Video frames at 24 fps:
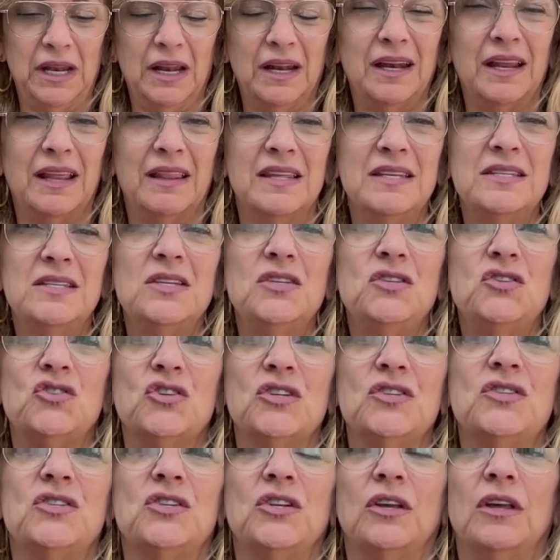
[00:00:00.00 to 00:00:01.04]
And this is
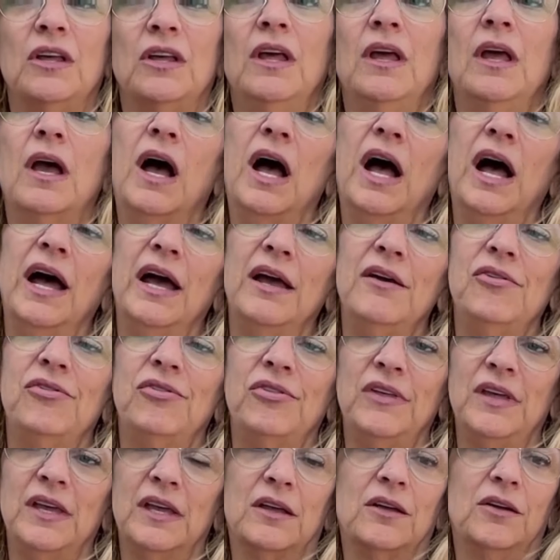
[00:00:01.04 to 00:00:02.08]
just, I
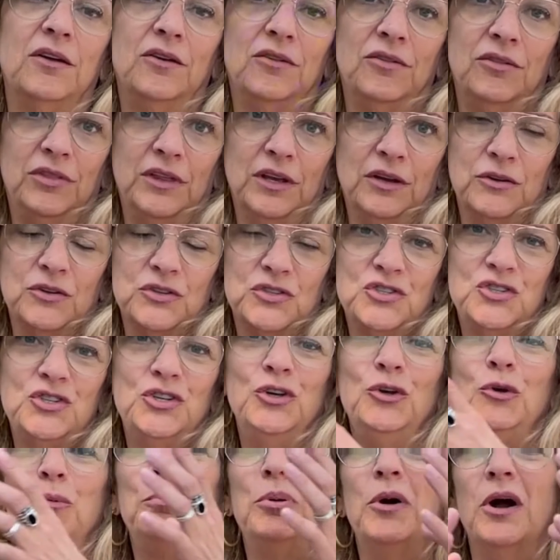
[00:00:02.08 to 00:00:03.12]
think there is
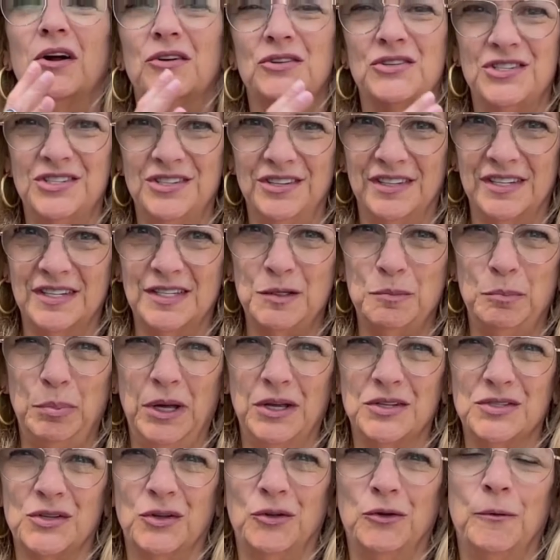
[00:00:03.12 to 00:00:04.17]
2 parts to this
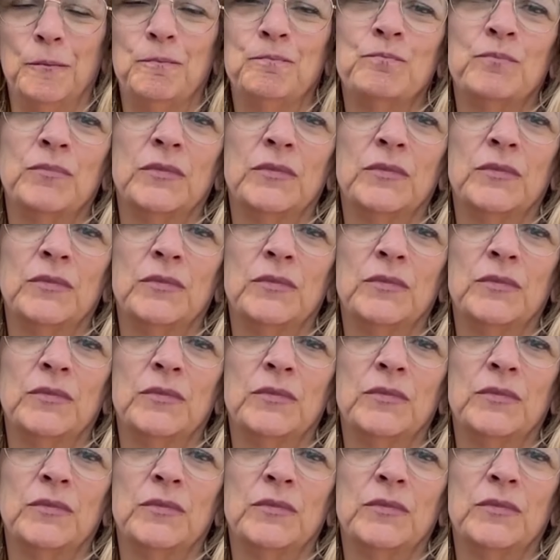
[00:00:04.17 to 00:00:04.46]
puzzle.